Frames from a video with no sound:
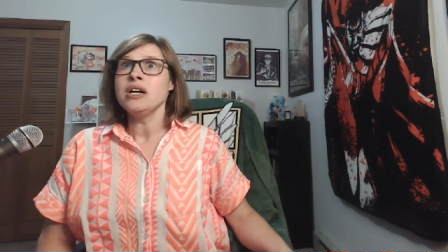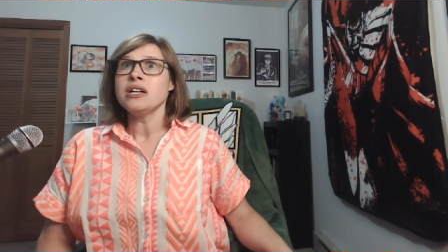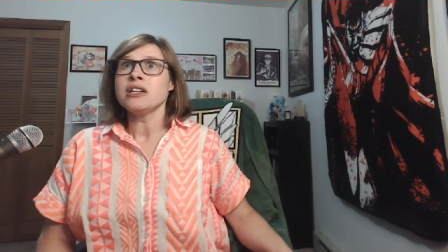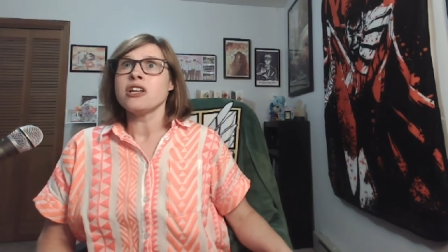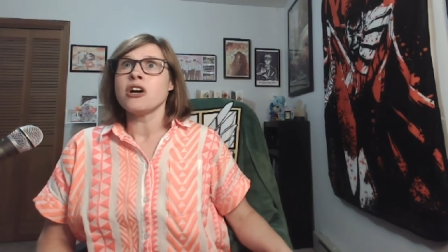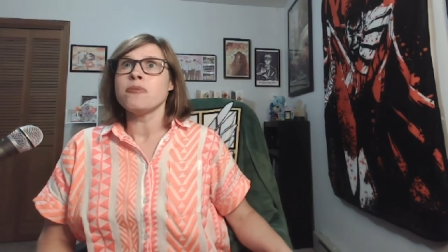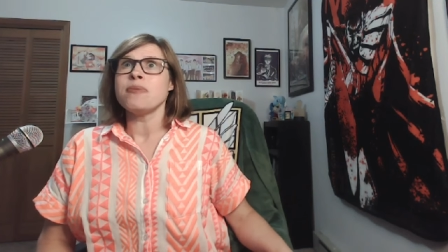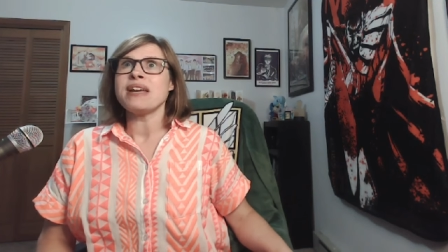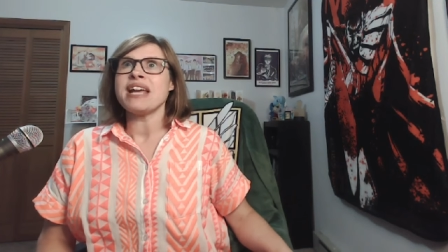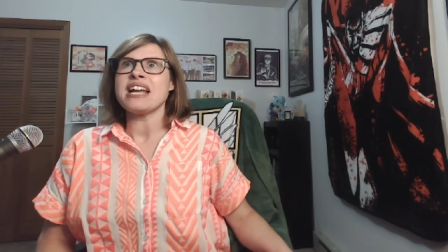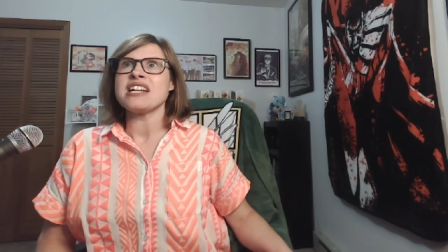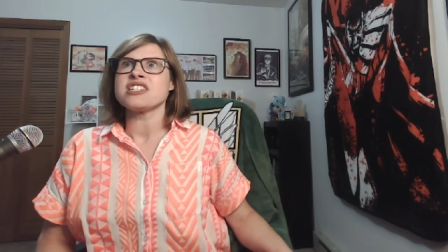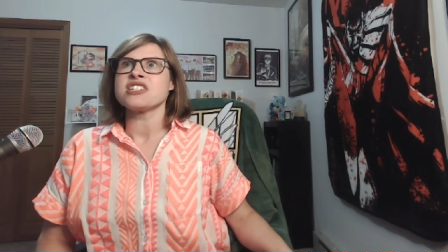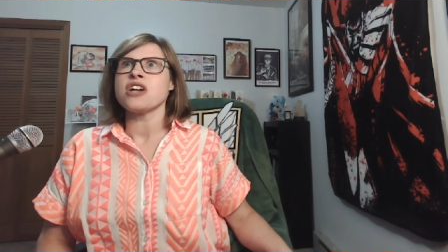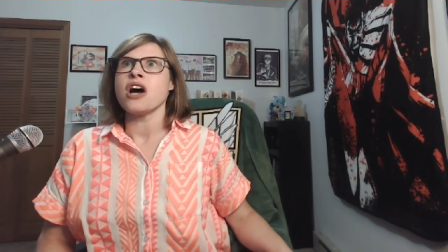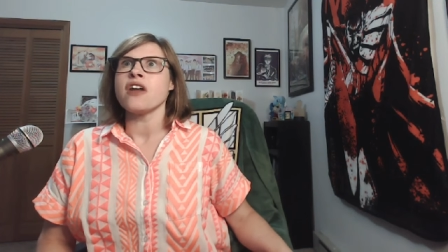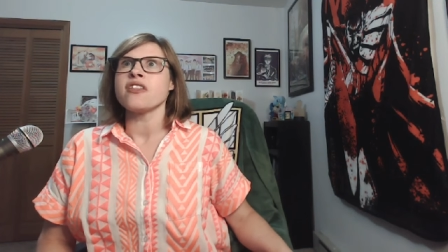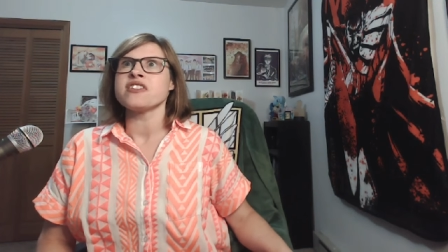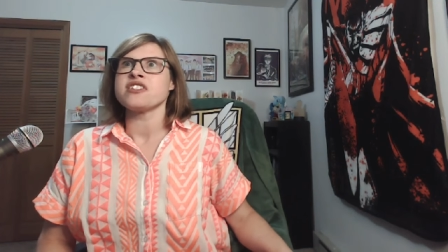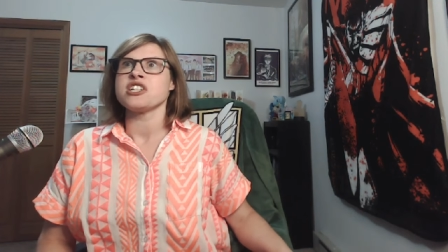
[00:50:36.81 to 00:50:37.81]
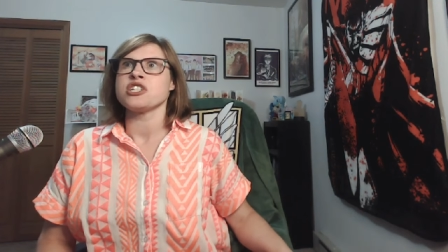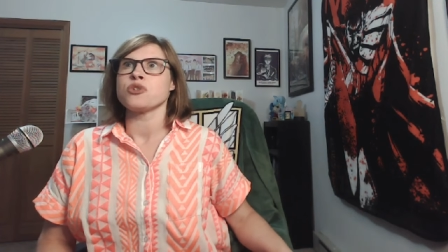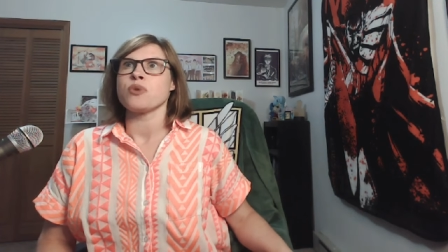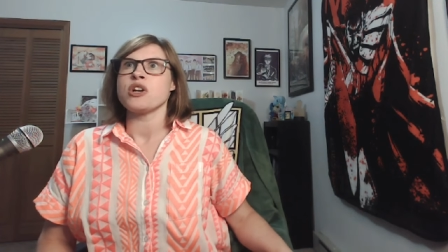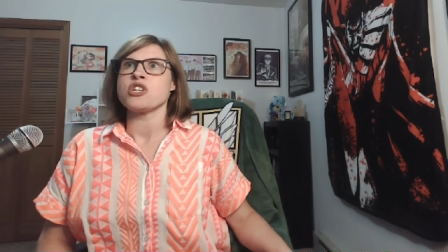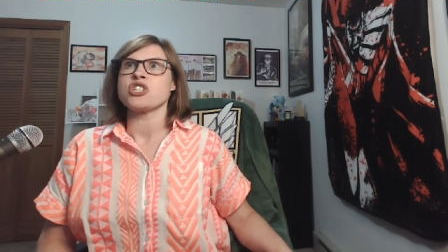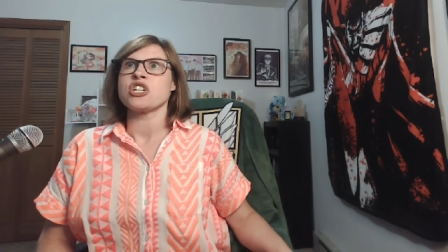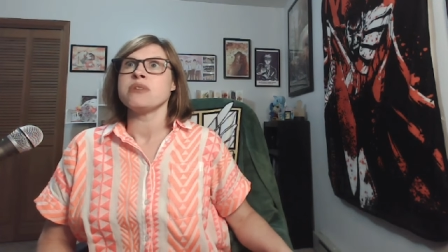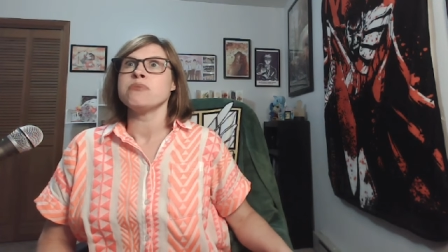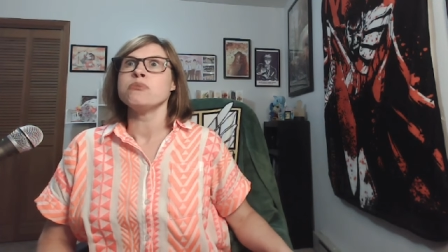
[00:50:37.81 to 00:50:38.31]
Lo Binghe saw the
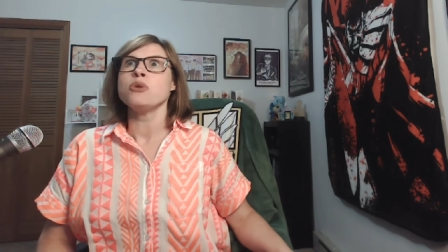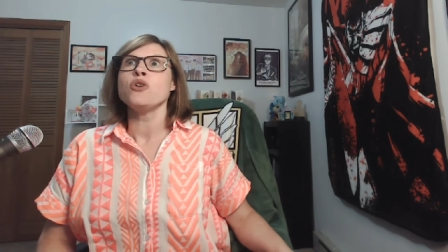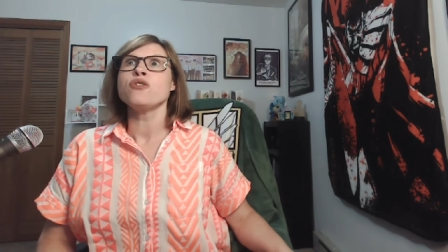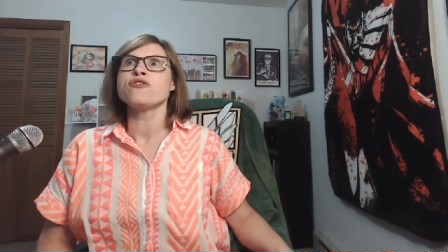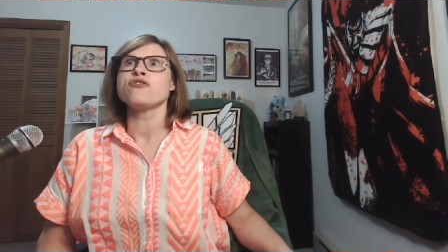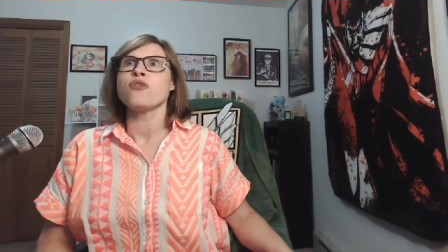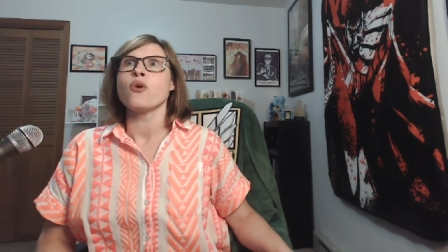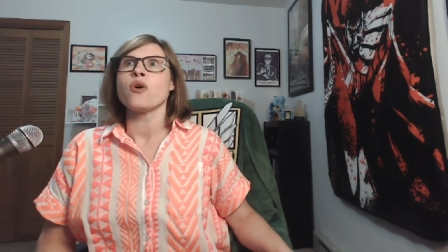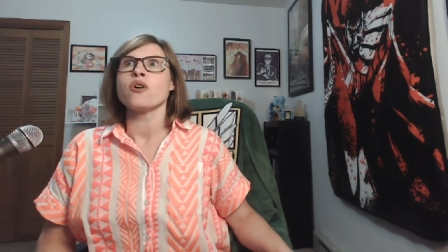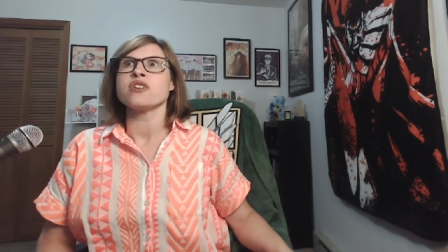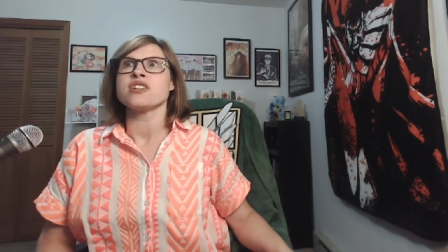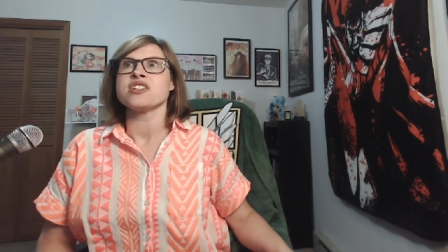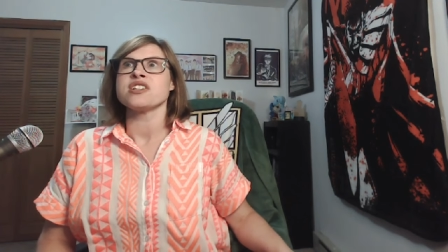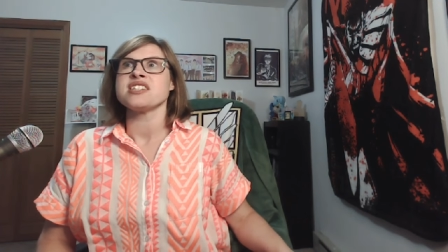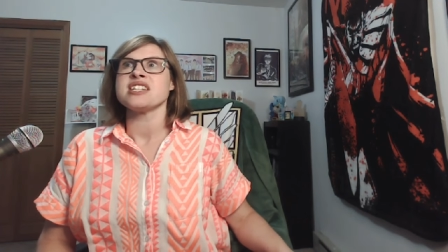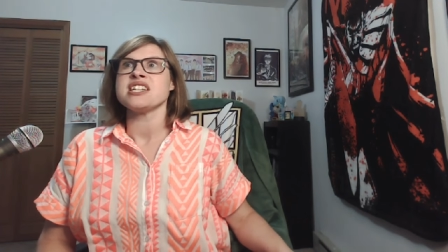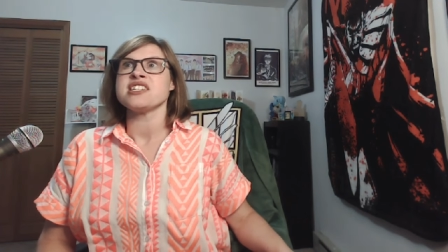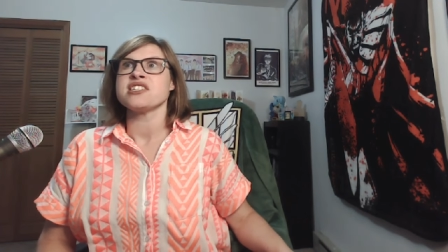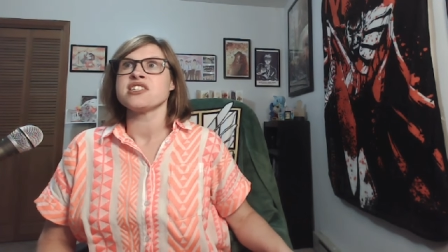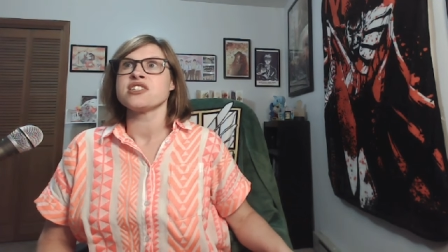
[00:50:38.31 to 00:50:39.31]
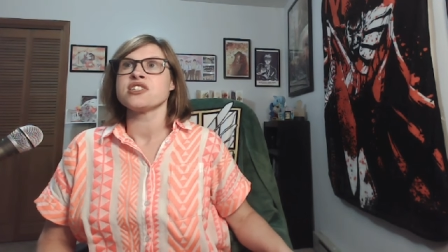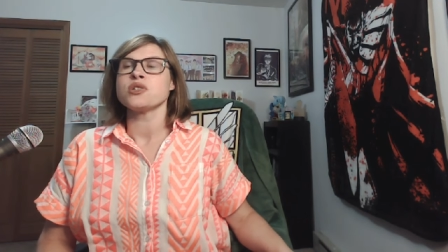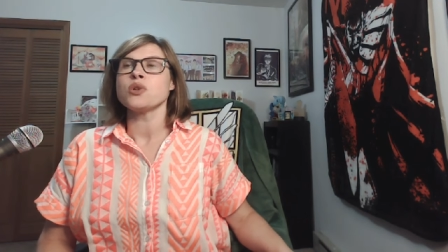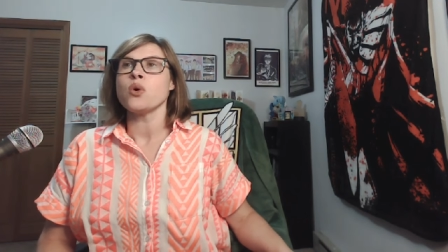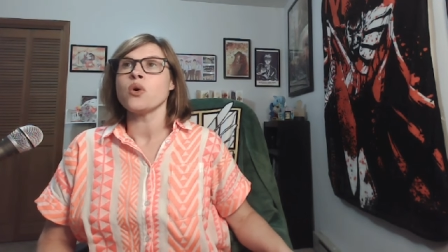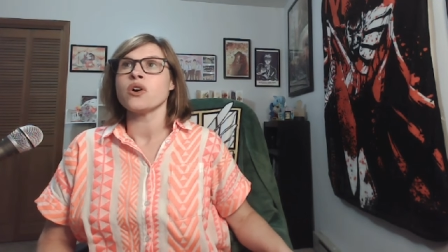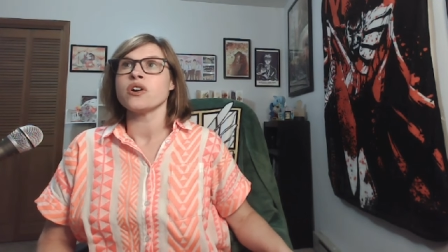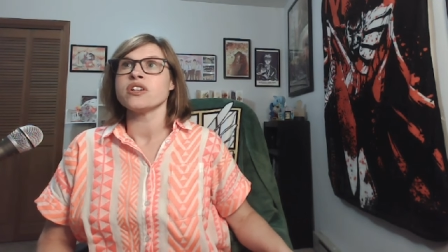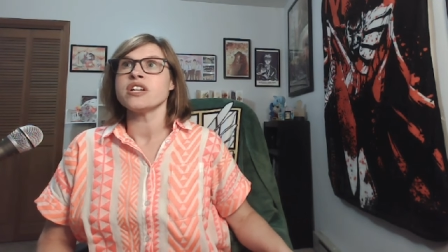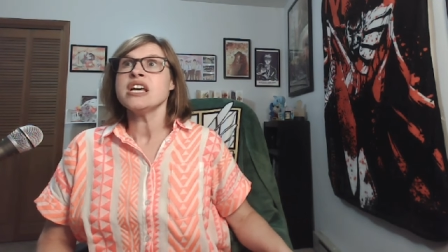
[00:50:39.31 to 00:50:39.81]
situation and moved forward to seize the
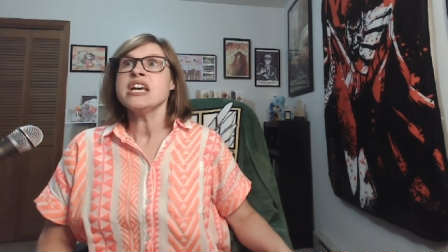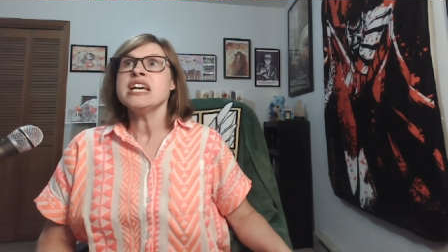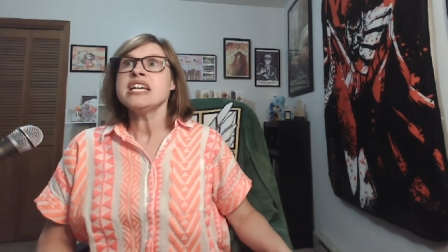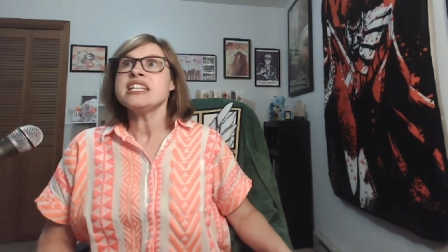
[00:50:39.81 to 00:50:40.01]
sword,